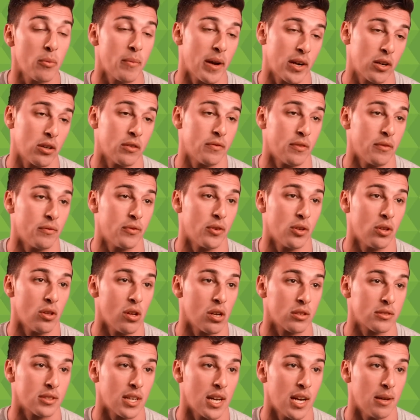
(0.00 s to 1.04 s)
been with my girlfriend for a
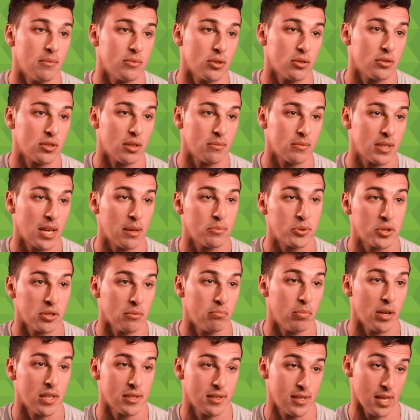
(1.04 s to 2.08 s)
long time, so sometimes
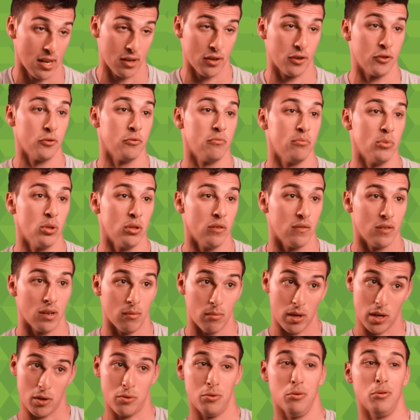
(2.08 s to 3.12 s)
she'll bust out a new move, and
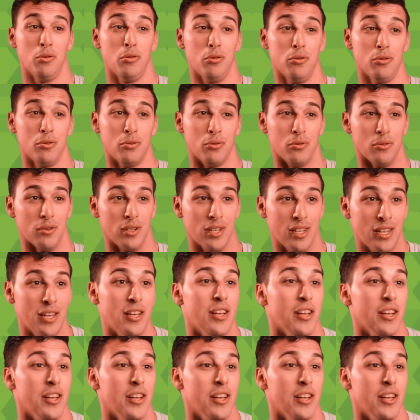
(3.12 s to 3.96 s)
I'm like, hoo-hoo,